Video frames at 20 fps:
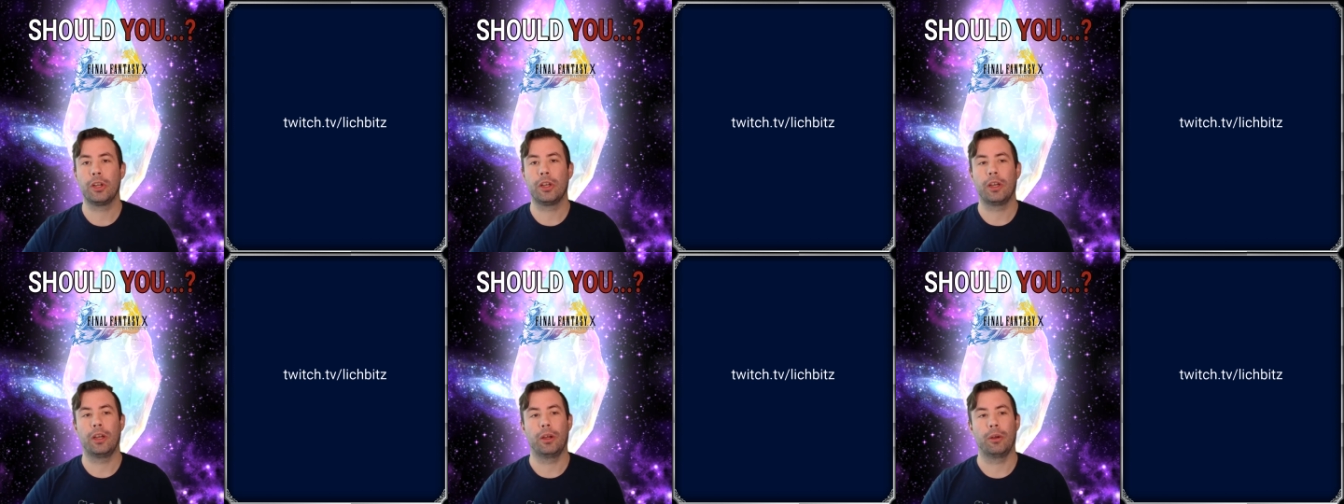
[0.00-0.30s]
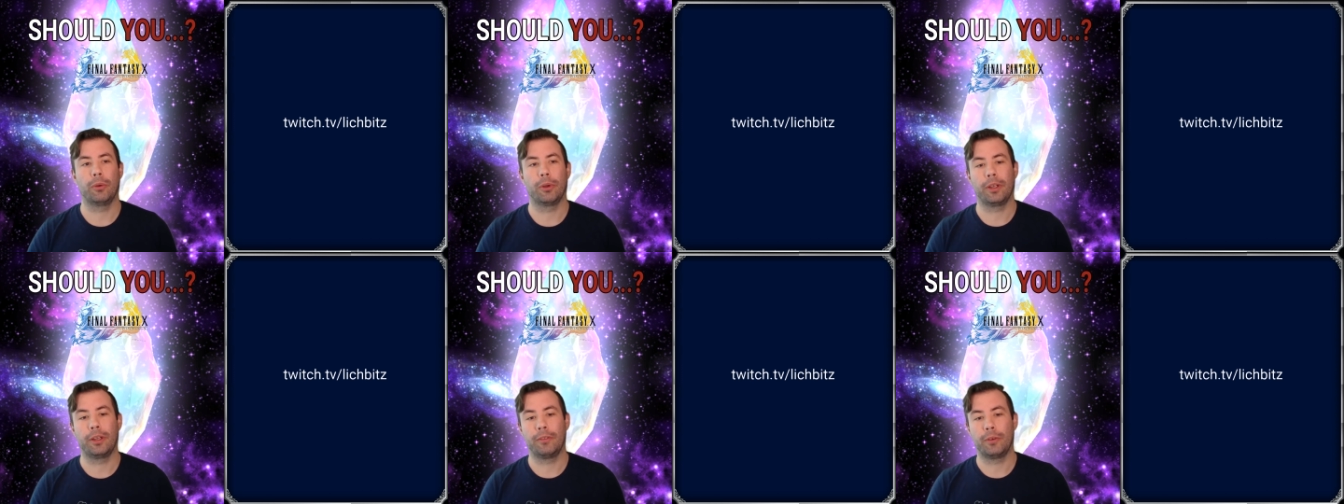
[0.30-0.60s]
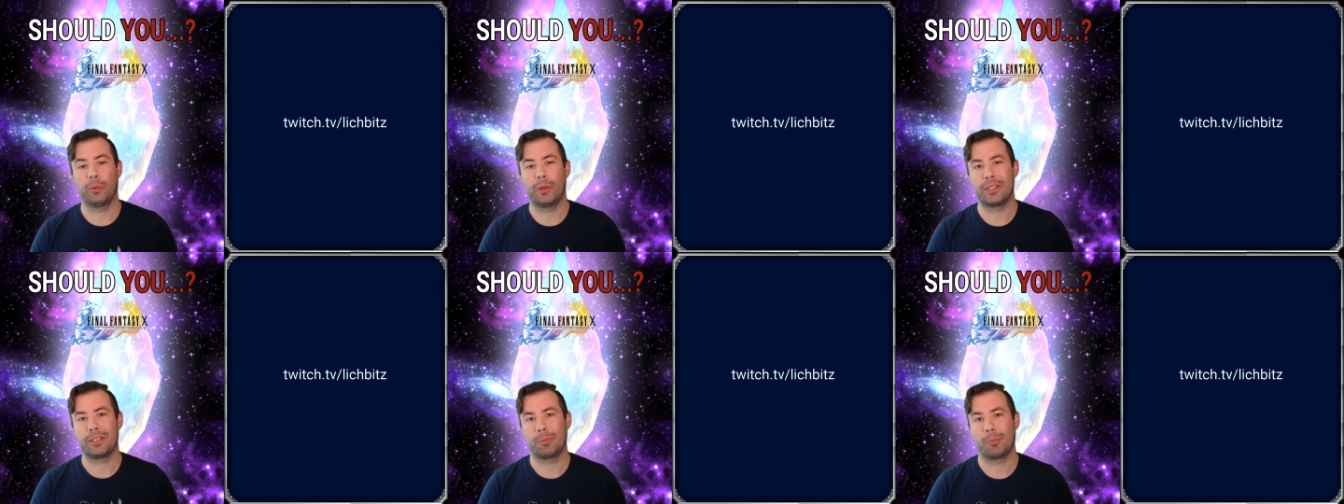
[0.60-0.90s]
We're giving
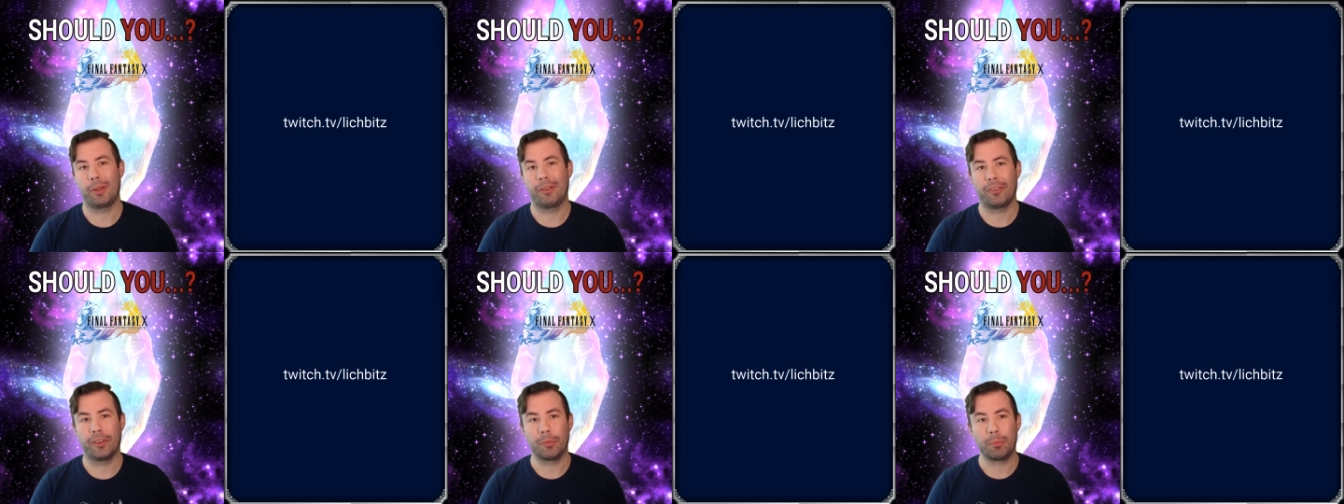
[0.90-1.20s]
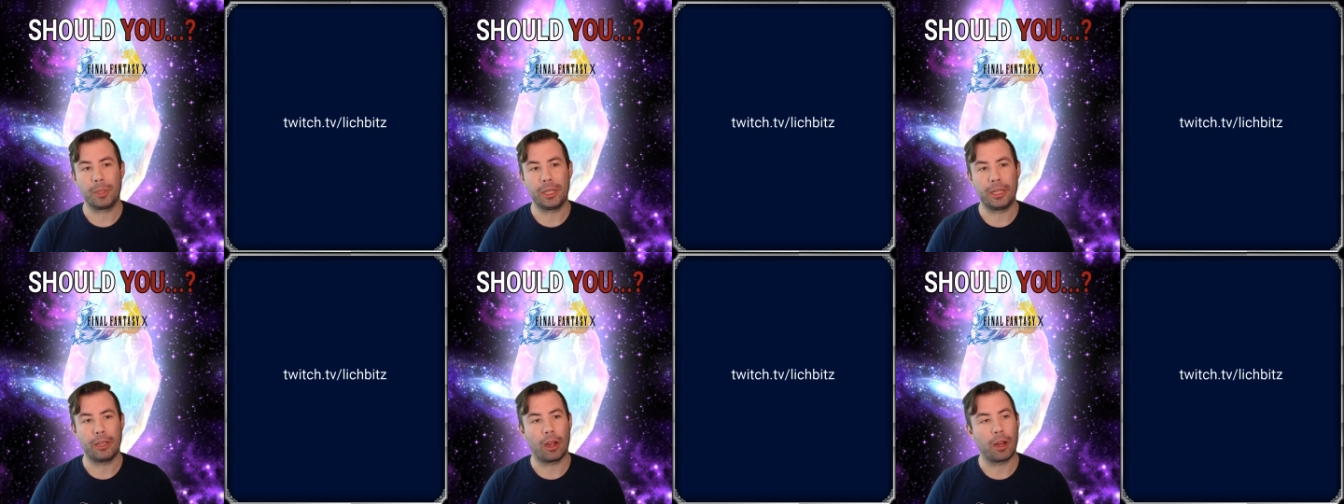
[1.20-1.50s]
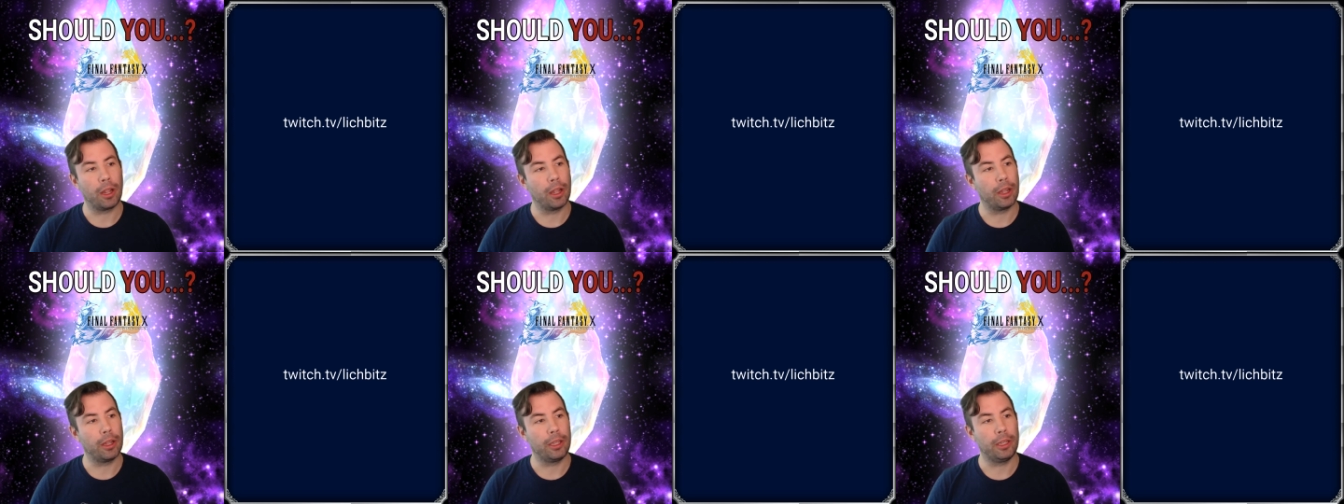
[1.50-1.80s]
away some
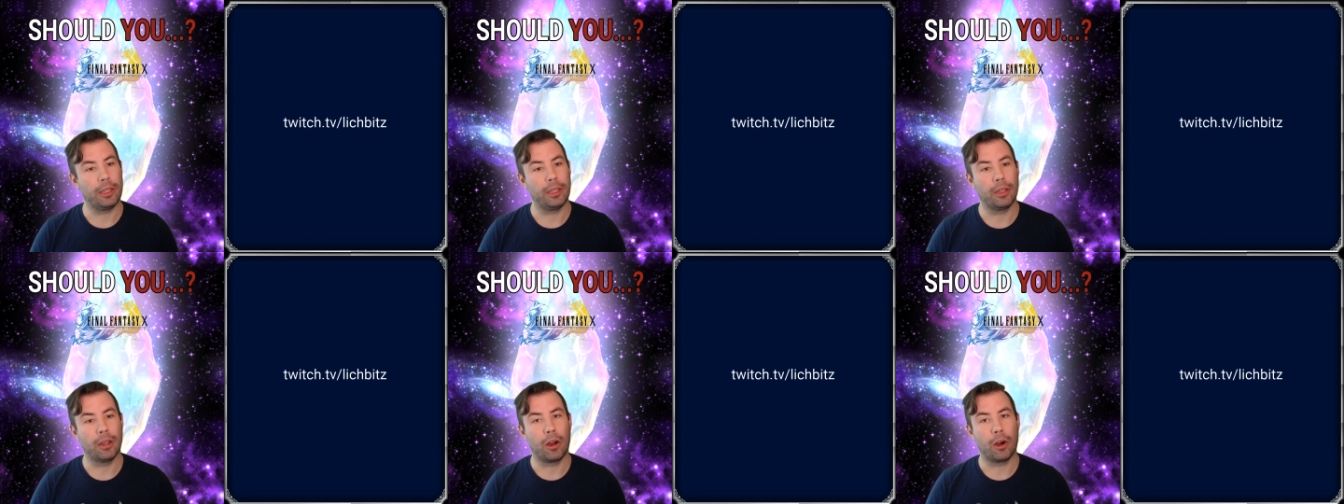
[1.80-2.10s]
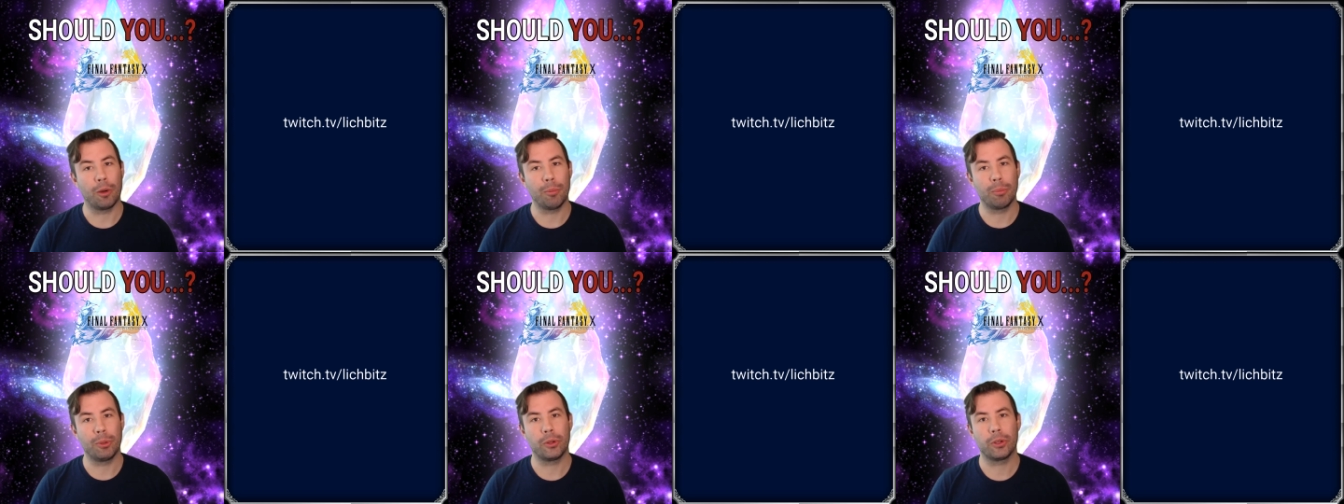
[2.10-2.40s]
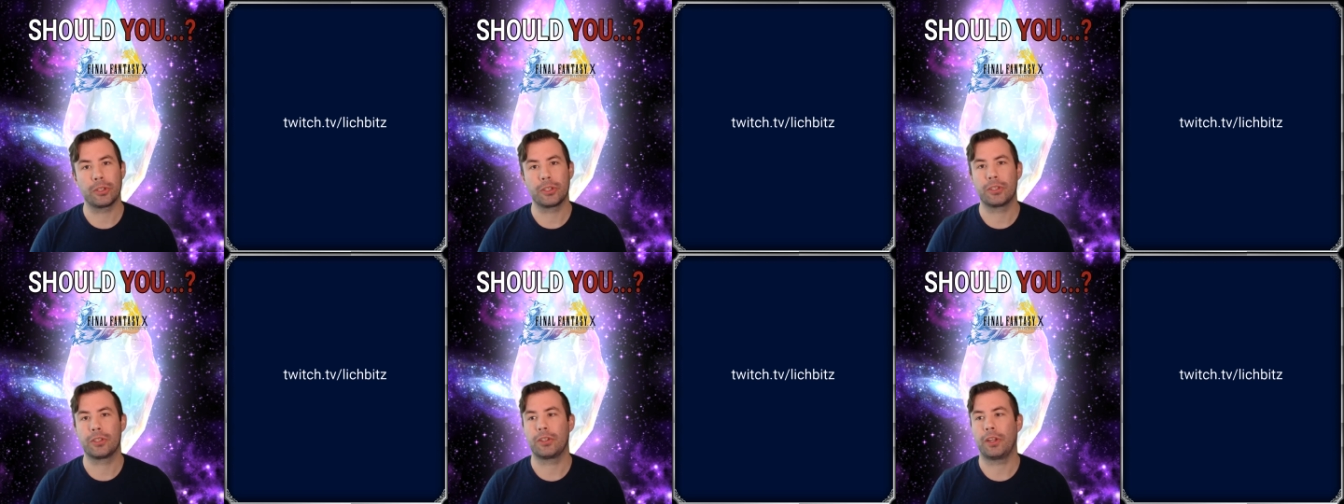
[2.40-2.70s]
FFBE art
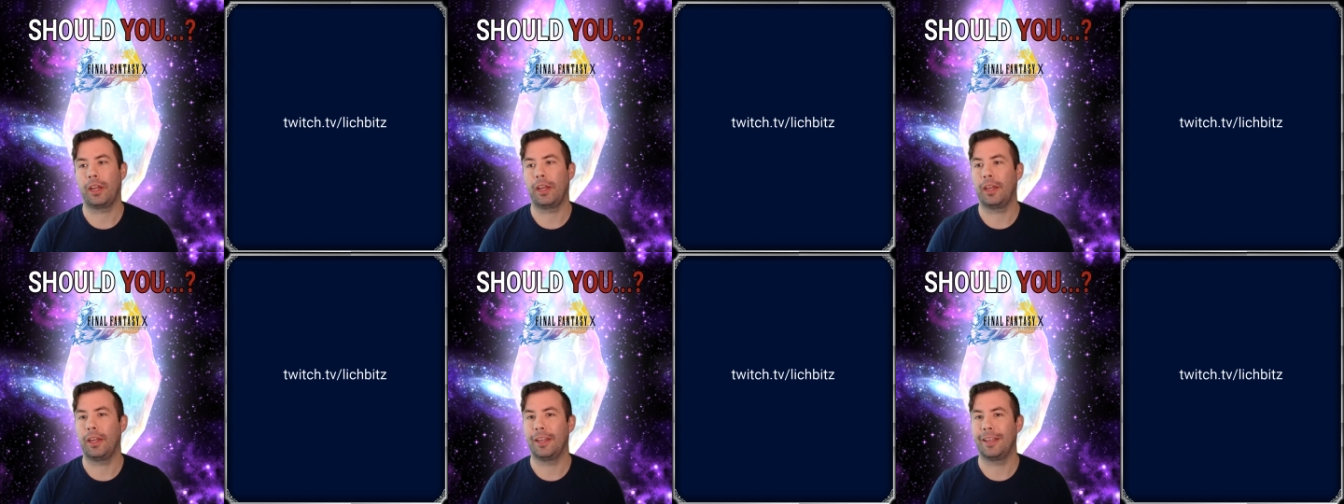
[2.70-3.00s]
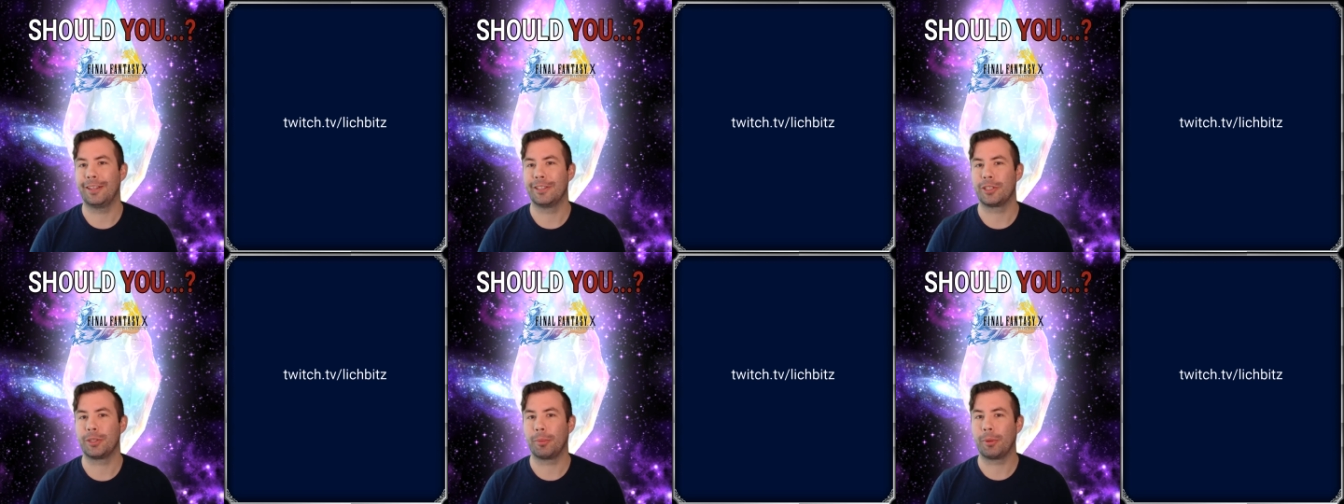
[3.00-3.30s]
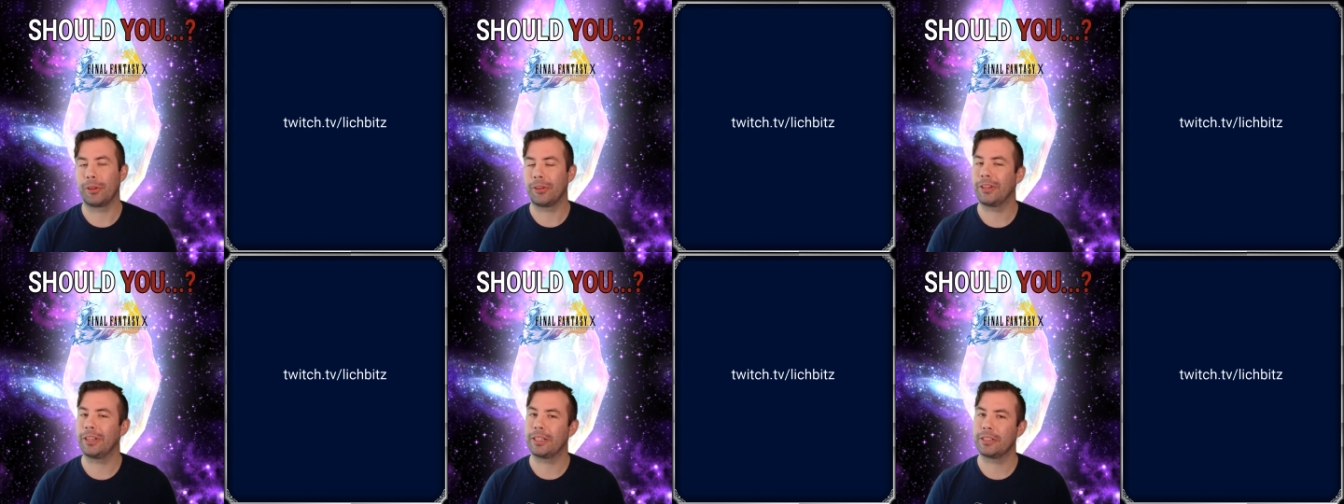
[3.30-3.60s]
books and some
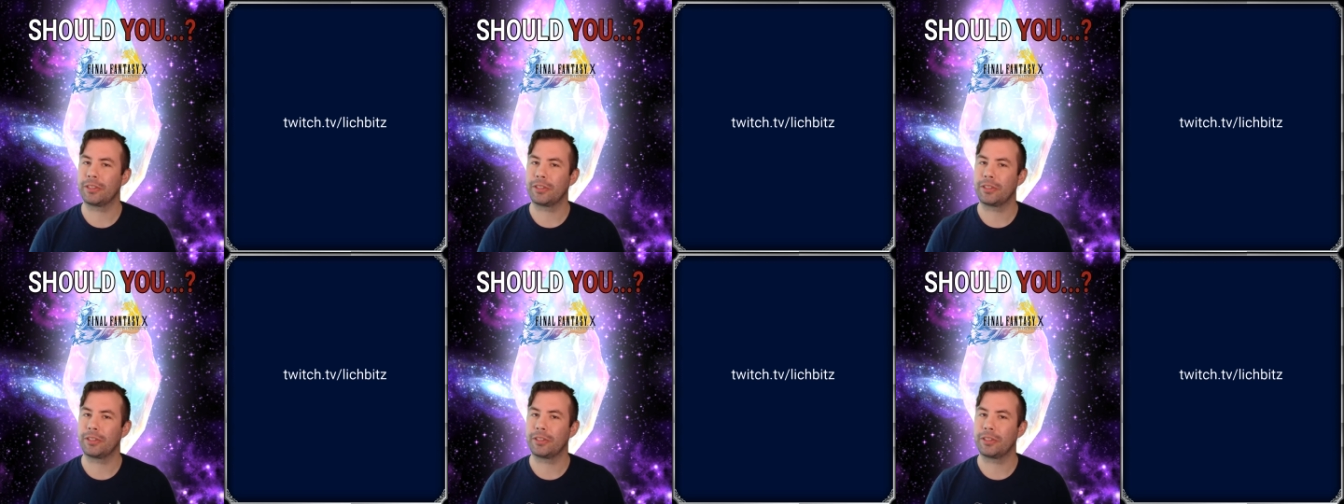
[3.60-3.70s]
other things.